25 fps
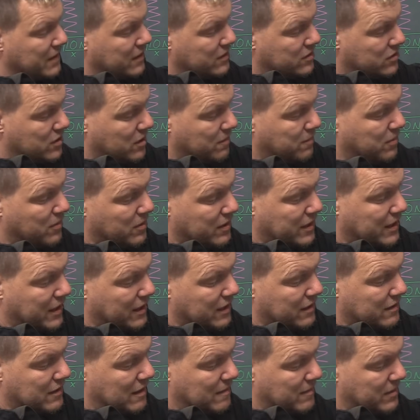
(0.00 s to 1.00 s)
So you put a
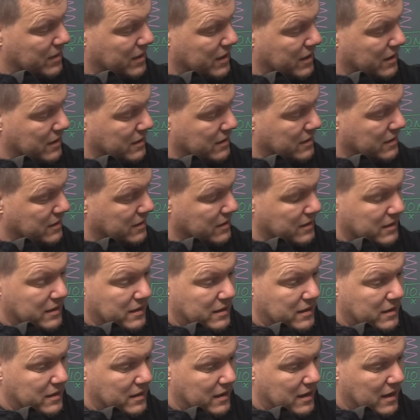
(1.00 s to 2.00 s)
kilogram on it
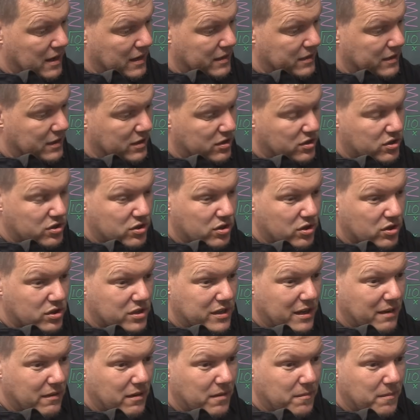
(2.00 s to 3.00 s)
and it just goes
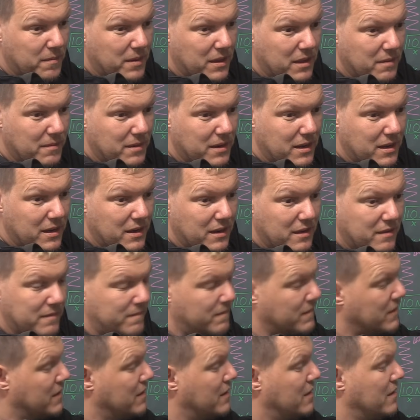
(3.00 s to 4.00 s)
down a millimetre.
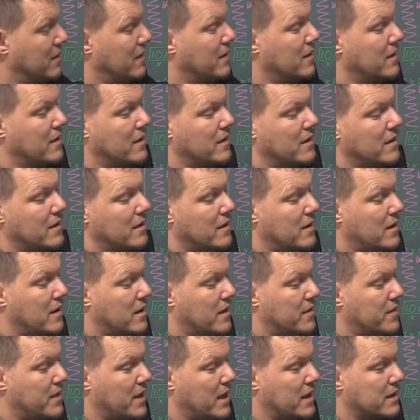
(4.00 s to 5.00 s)

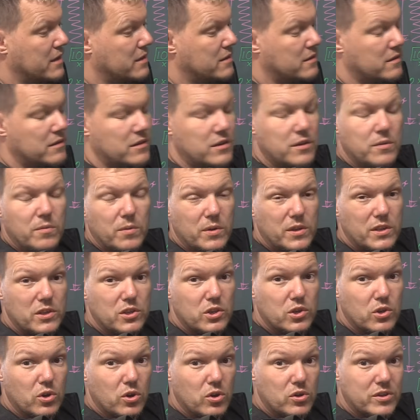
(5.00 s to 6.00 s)
And then you want it
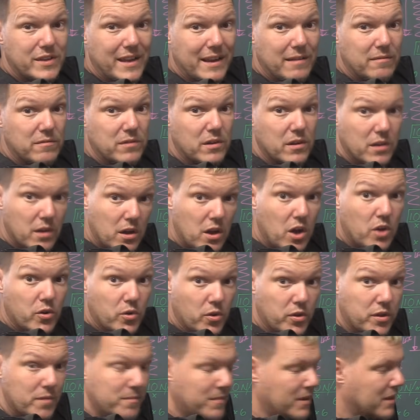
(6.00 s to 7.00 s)
to go down
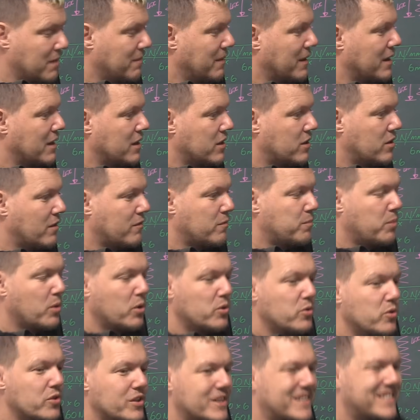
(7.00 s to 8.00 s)
another millimetre, you're going to have to put
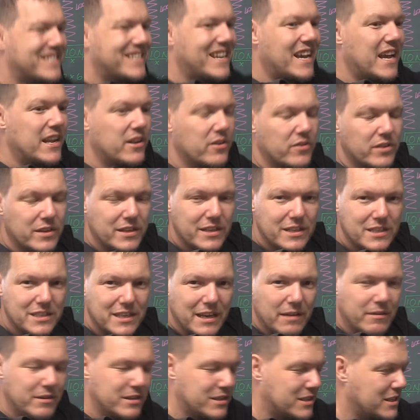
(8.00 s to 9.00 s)
another 10 on it. You
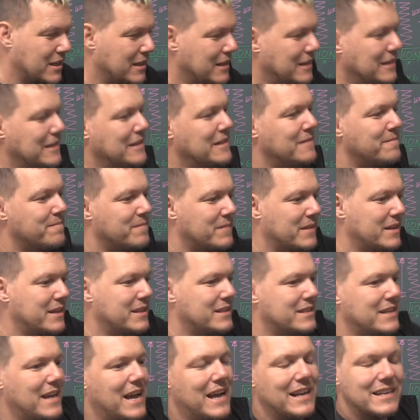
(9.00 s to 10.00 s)
see how it's
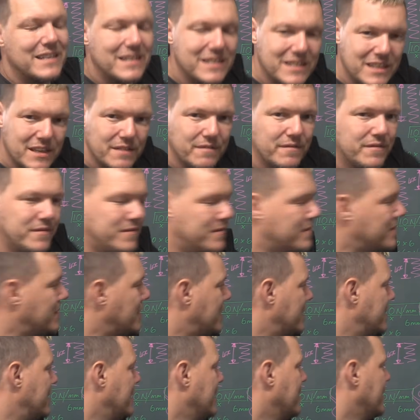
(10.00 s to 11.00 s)
additive,
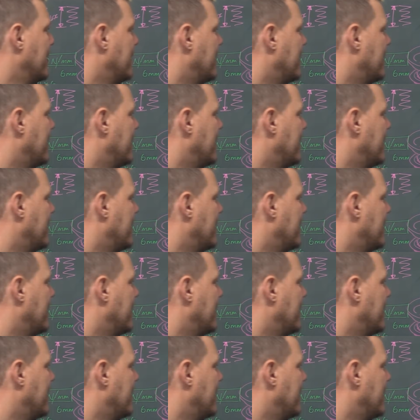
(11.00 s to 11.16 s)
right?